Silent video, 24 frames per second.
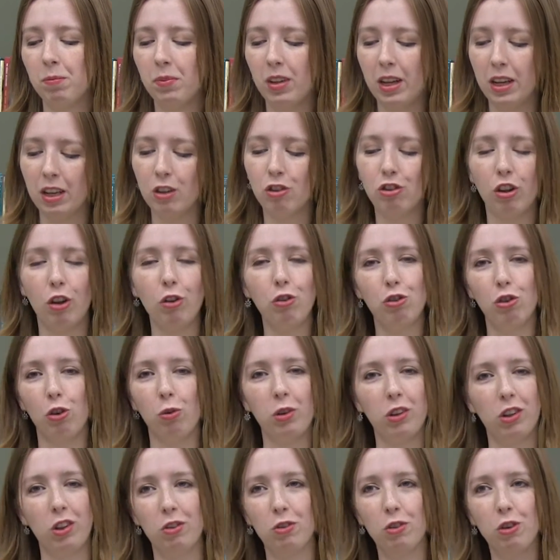like social
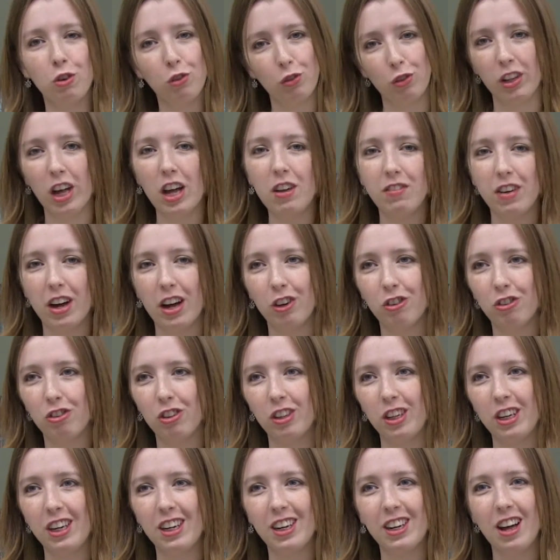with the Students for Life,
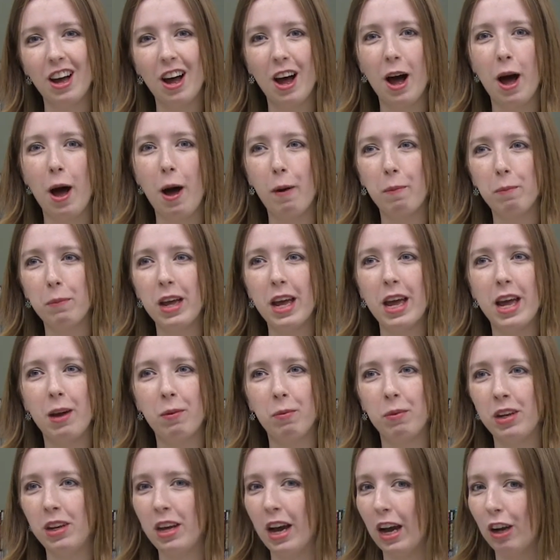actually.
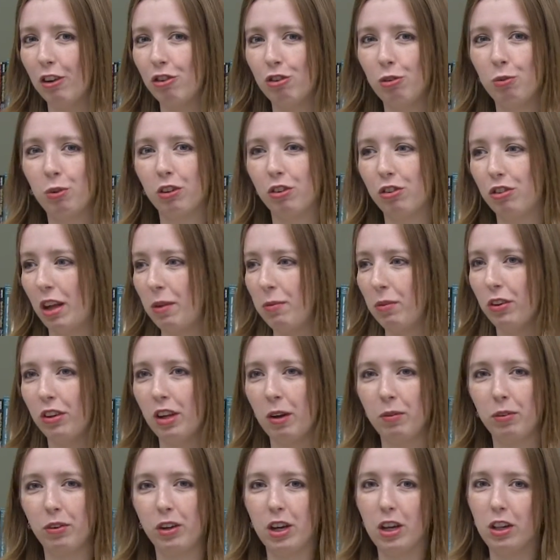And we actually were able
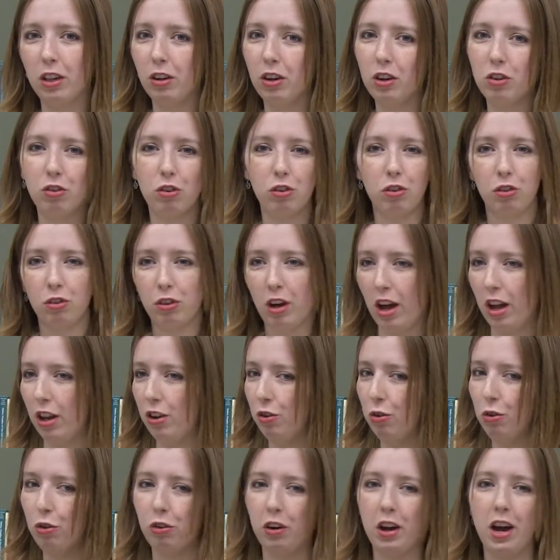to come together and just
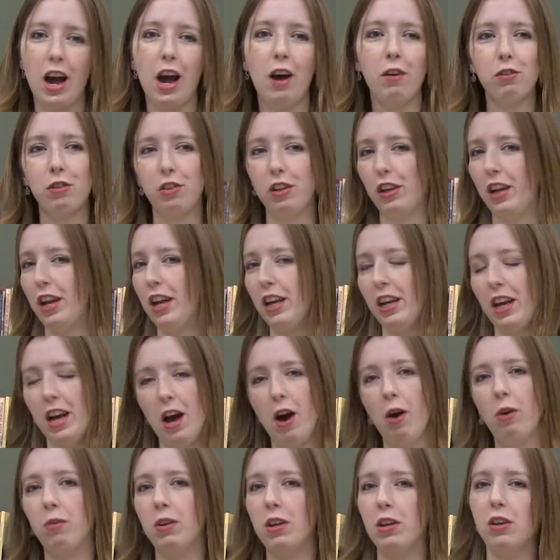kind of do crafts and hang
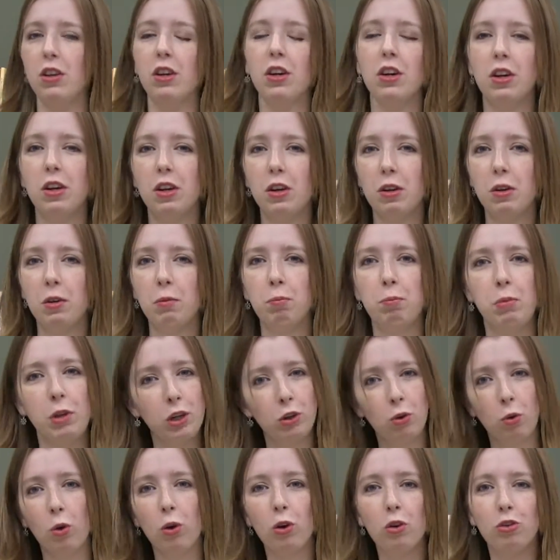out and
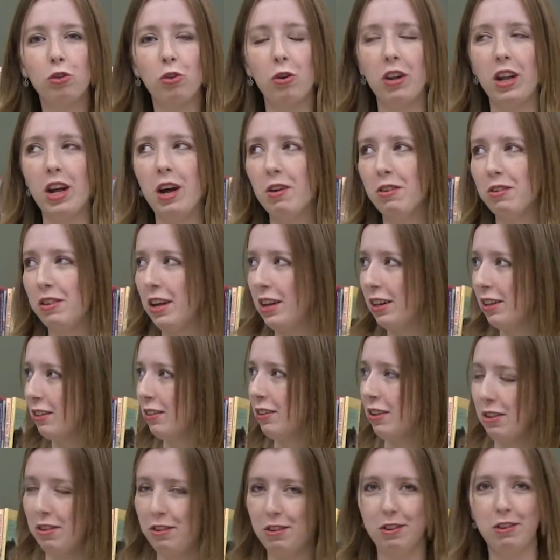be cordial. And I was
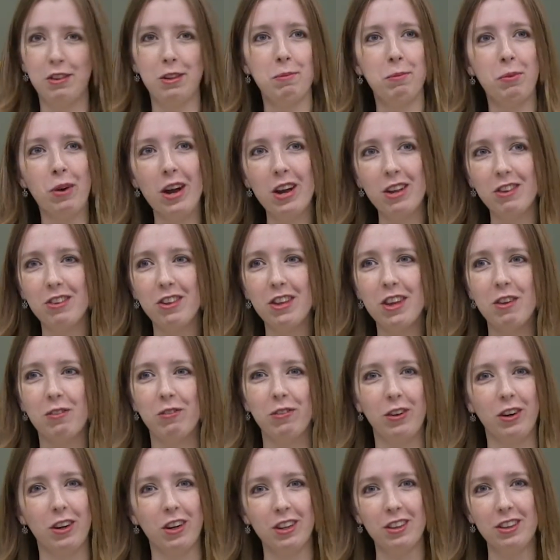like, this is
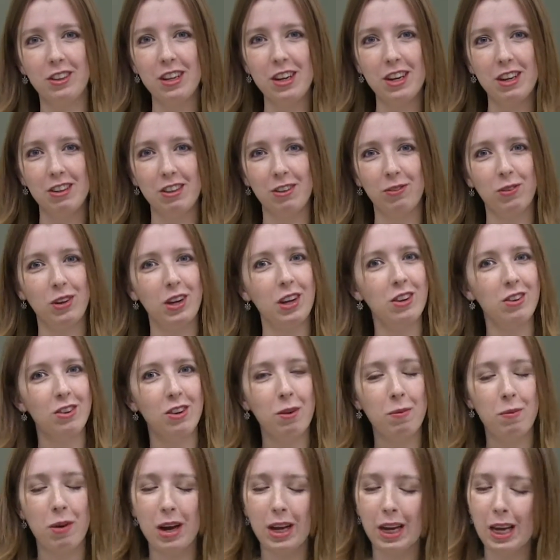impressive. Look at this. If we can
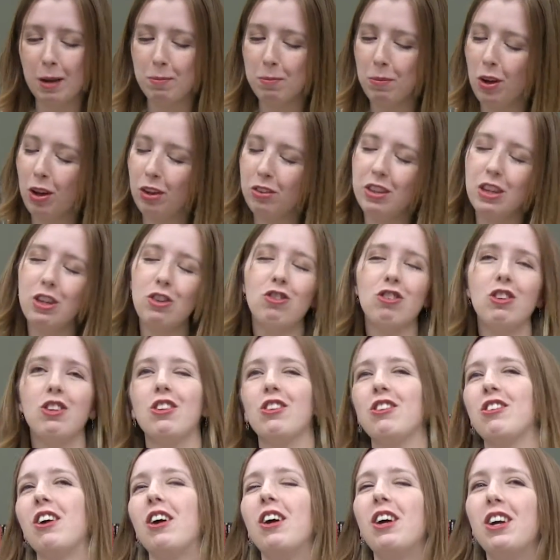do it, why can't
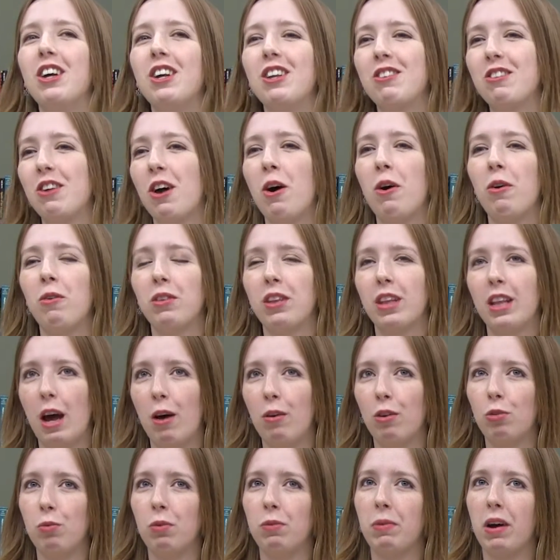politicians? So
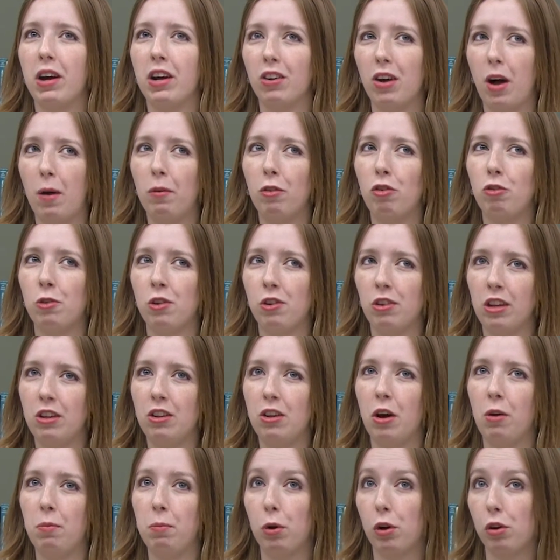that was one of my accomplishments, I
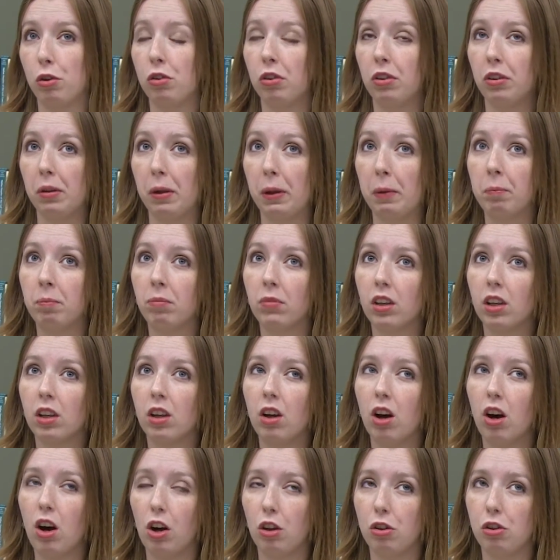know personally.
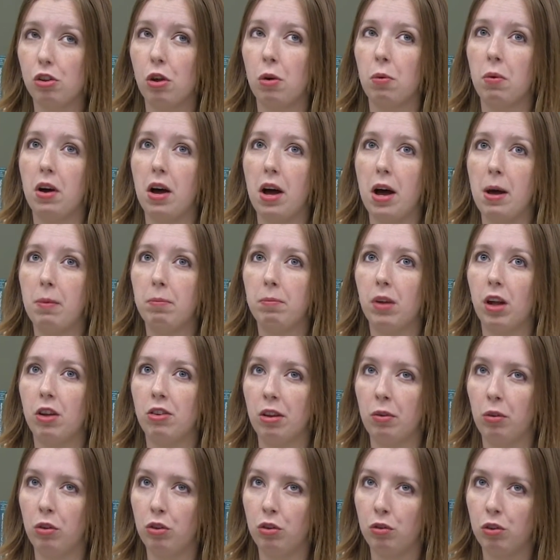Also, I
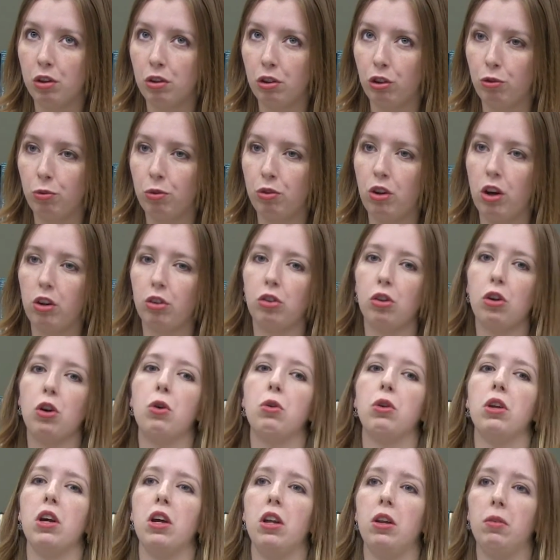was able to do research with Dr.
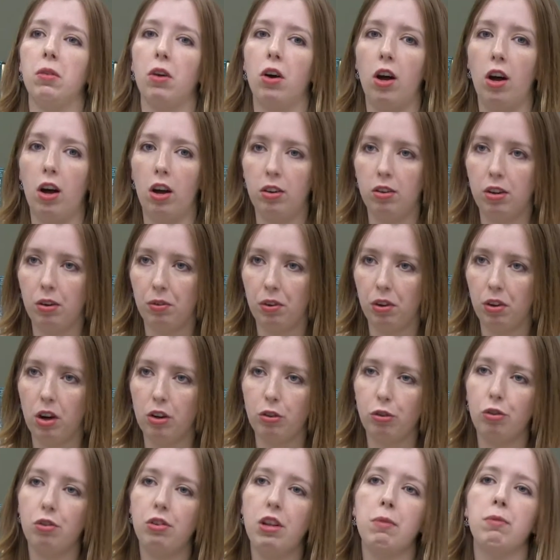Oden on different
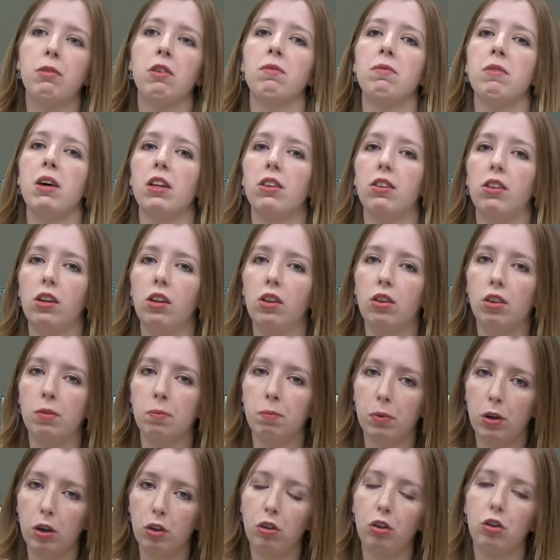contraceptive methods
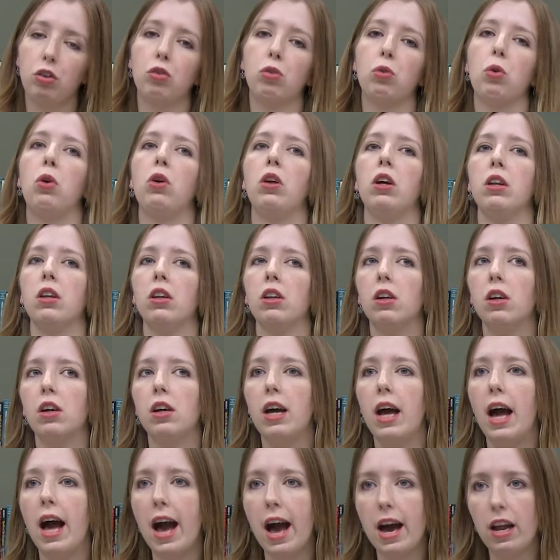and birth control and
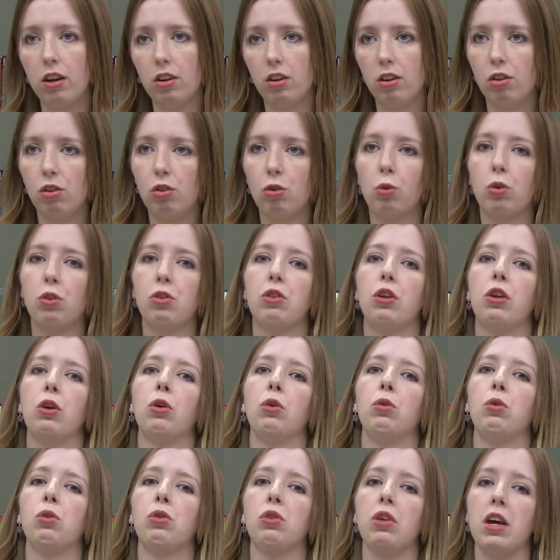attitudes towards
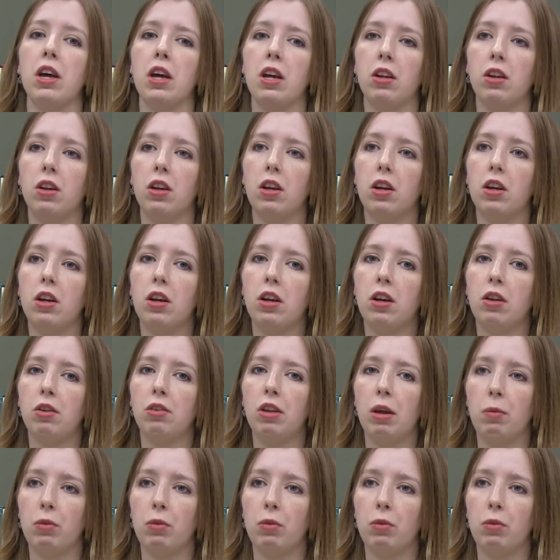those, and was